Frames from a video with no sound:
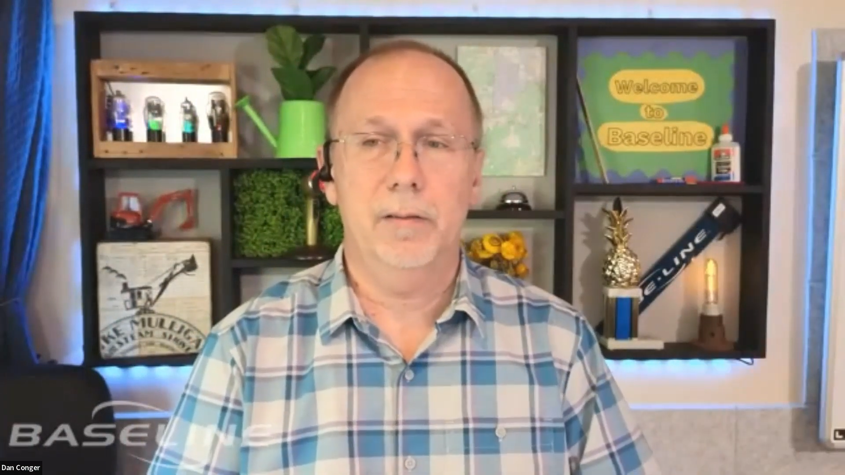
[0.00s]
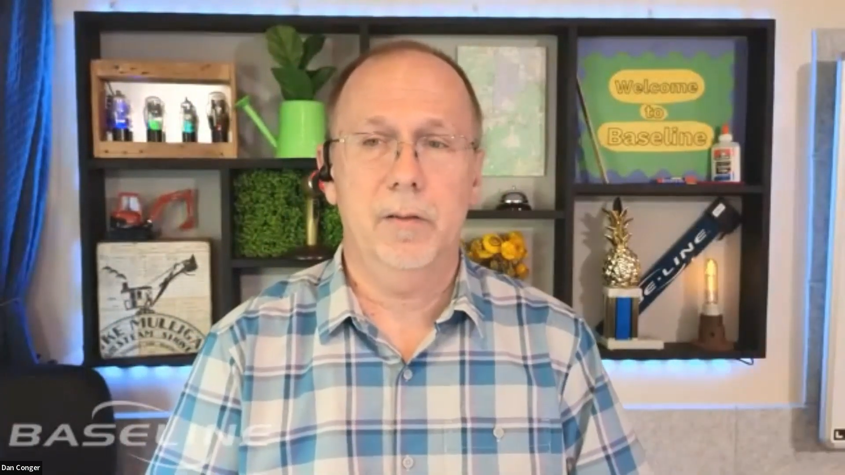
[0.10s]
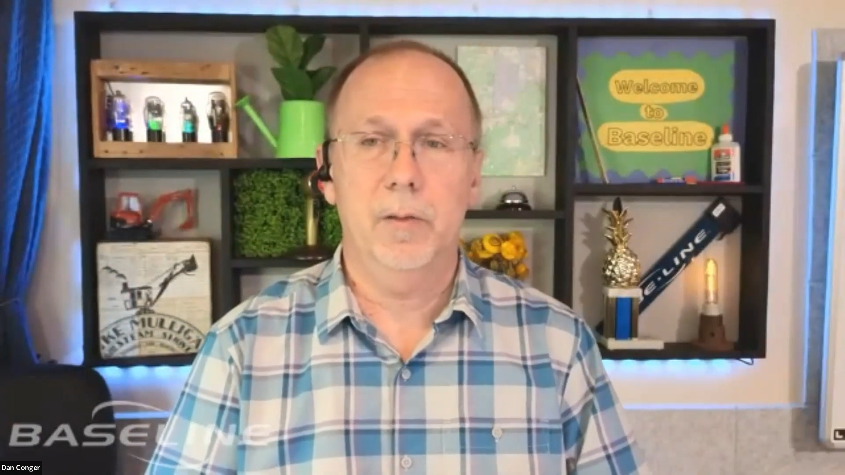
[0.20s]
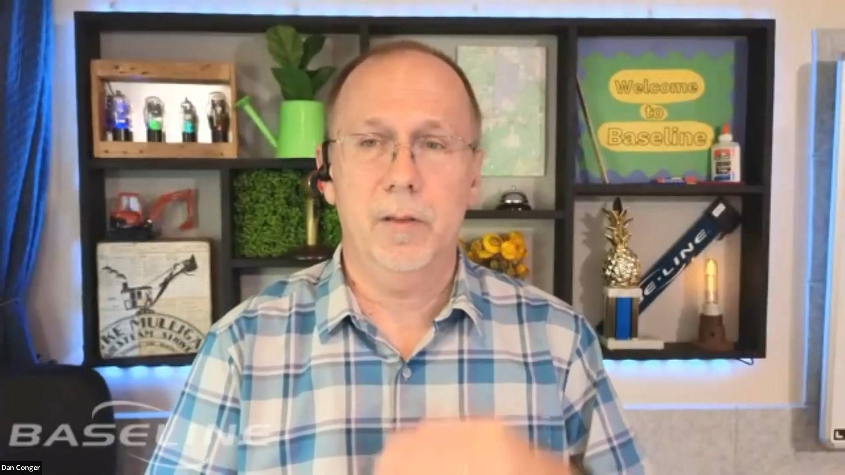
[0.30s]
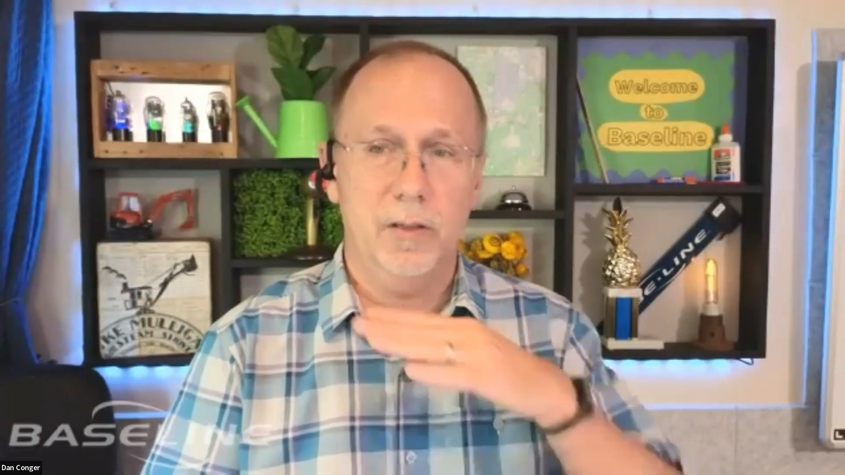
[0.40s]

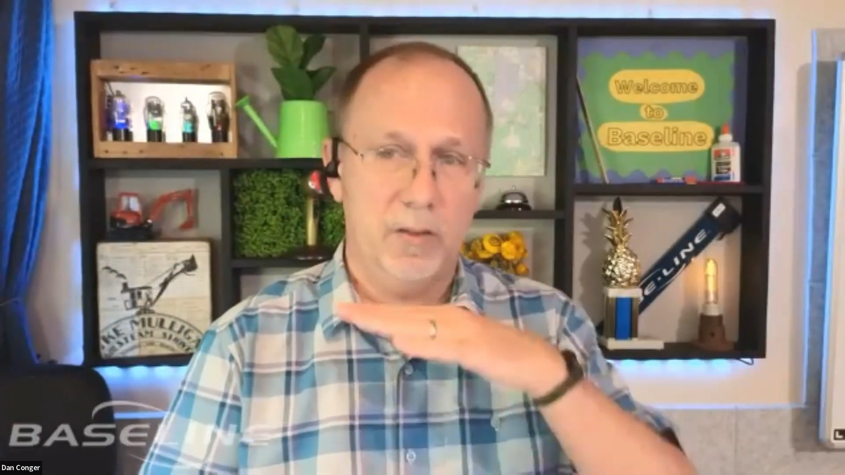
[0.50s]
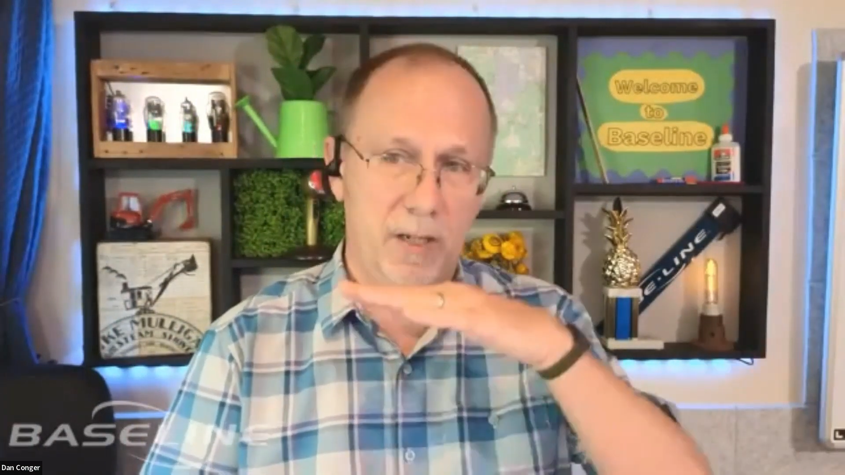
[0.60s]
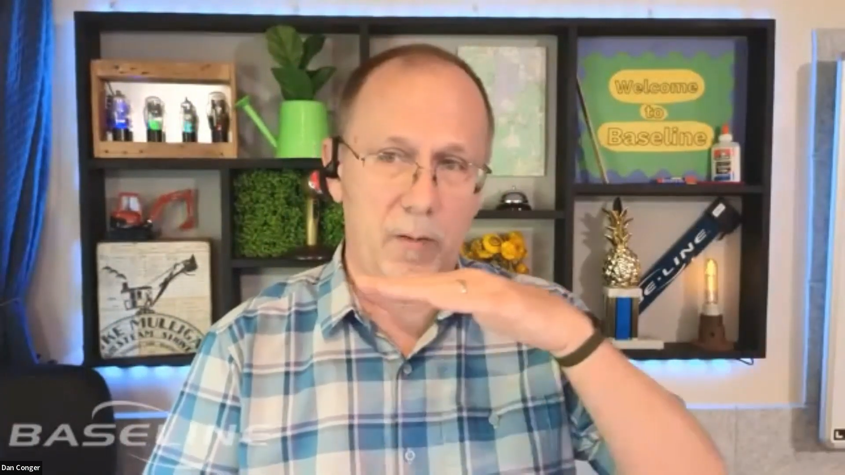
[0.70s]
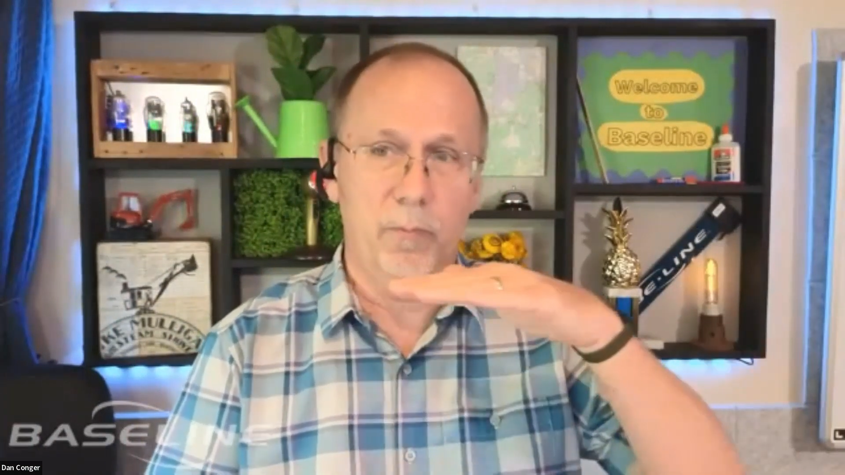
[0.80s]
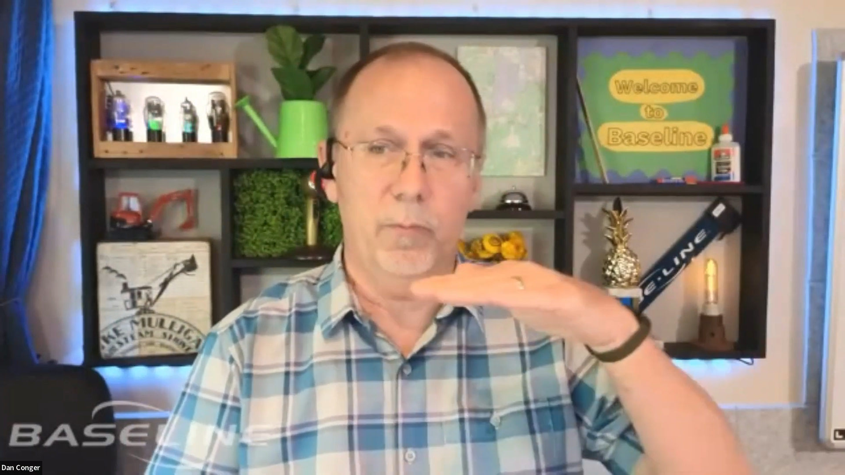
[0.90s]
So it's going to
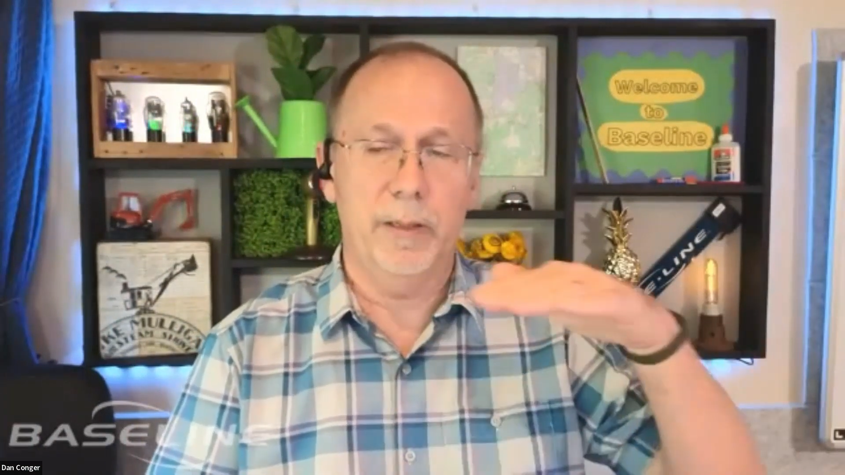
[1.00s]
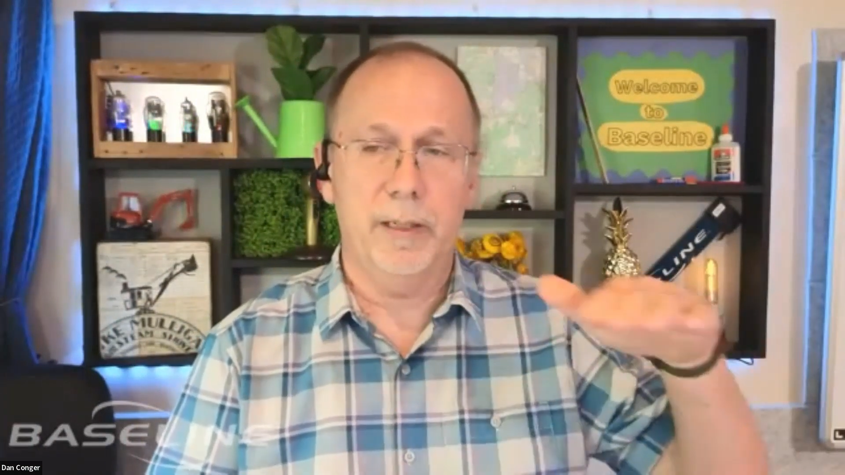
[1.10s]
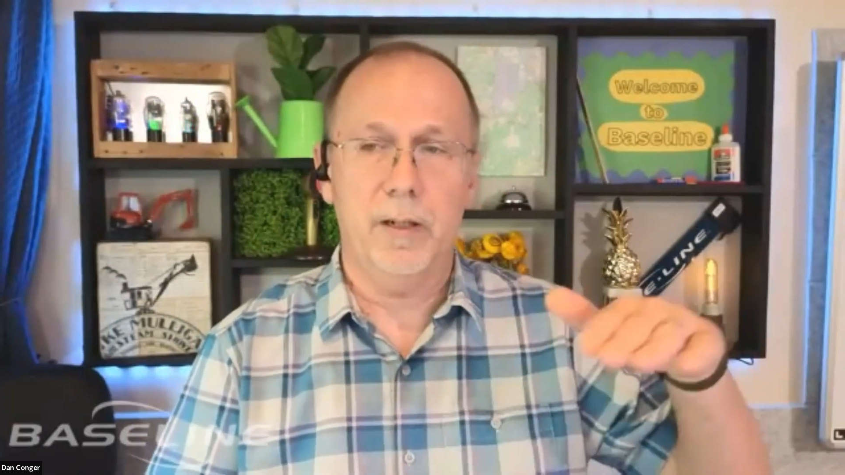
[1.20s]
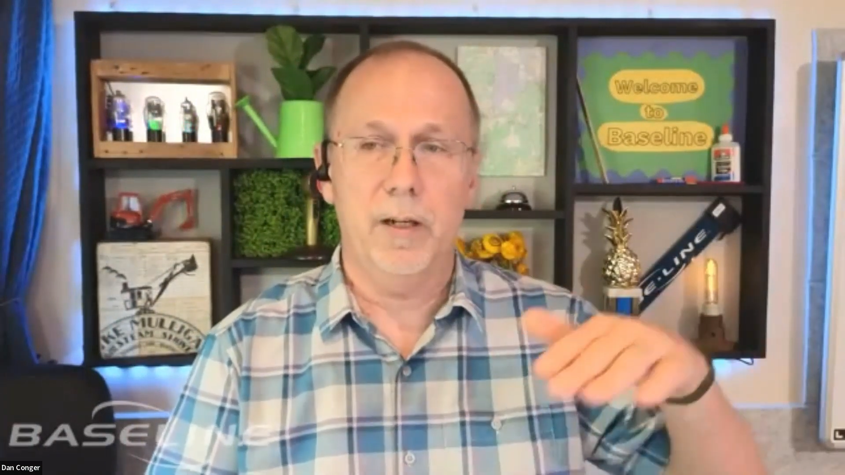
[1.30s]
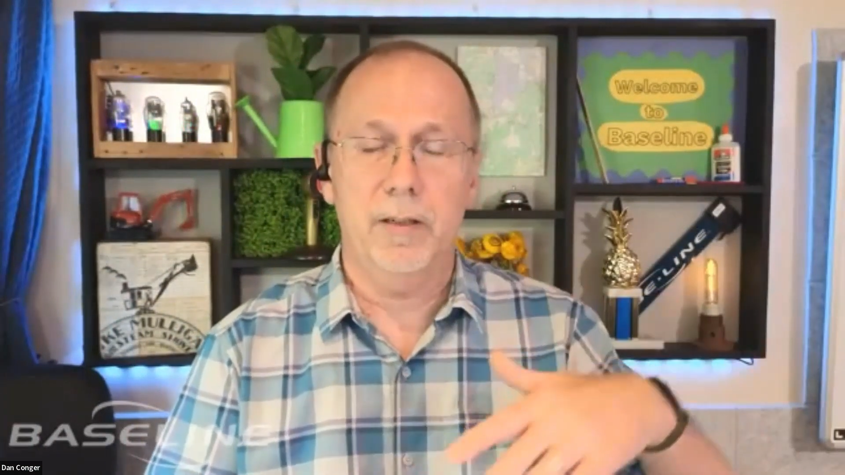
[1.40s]
stay really
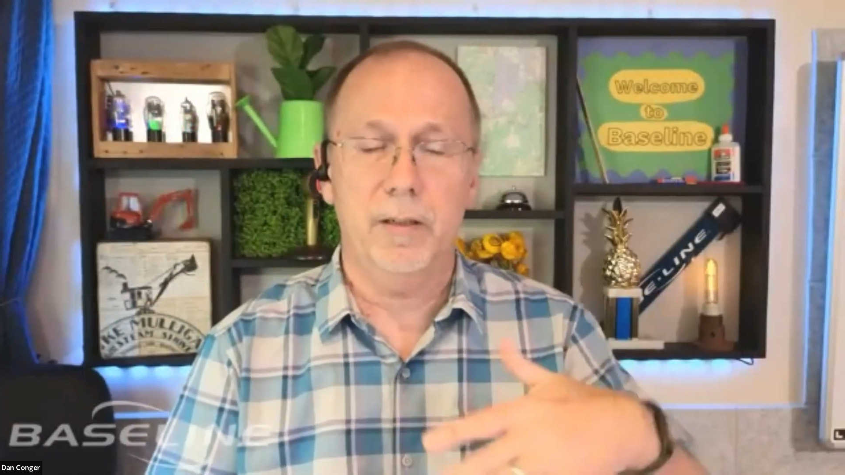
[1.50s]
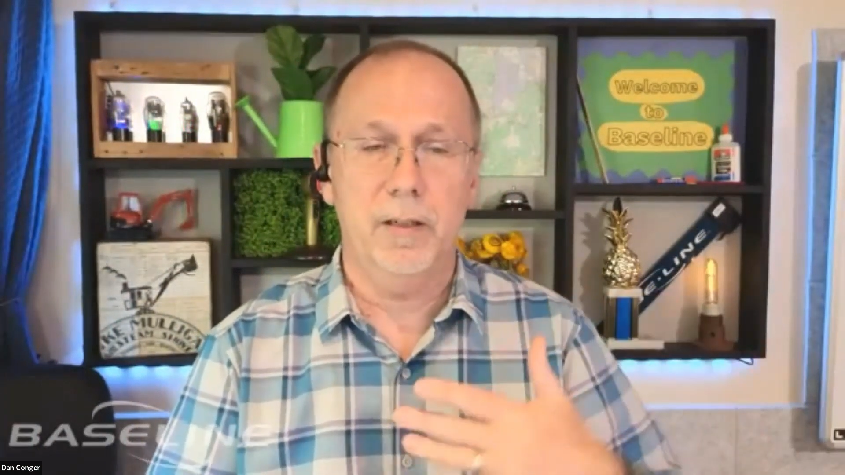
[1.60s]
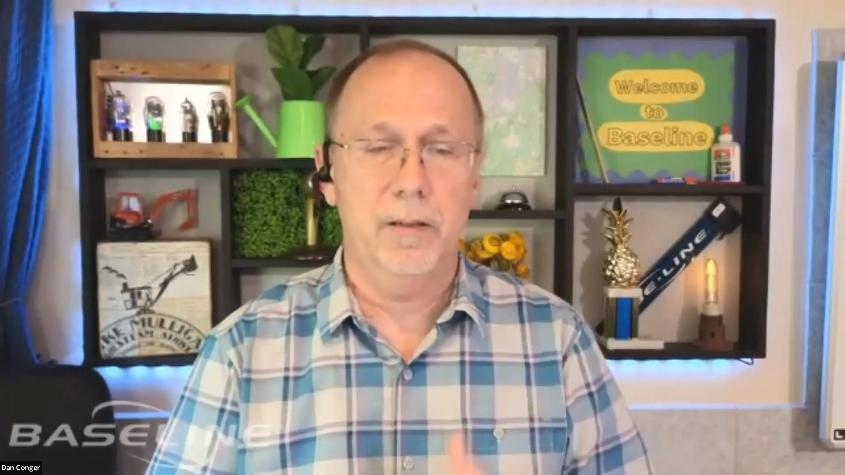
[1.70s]
constant.